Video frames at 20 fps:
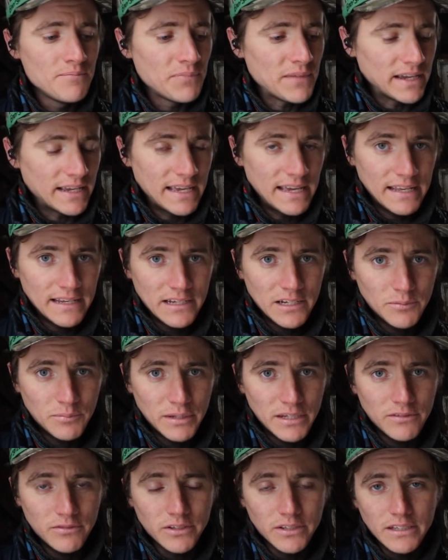I can't help
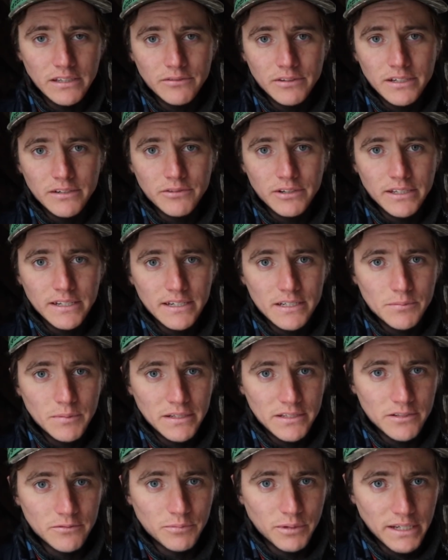it if you live in a really
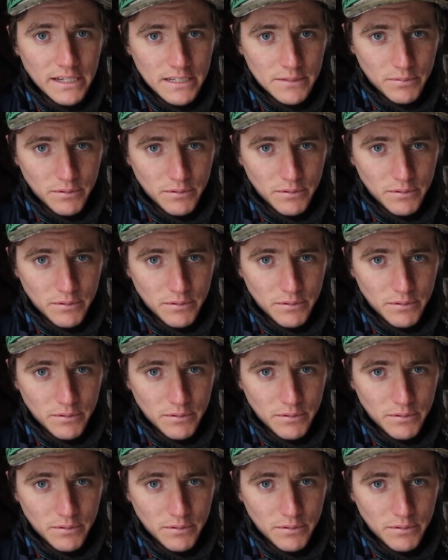expensive place,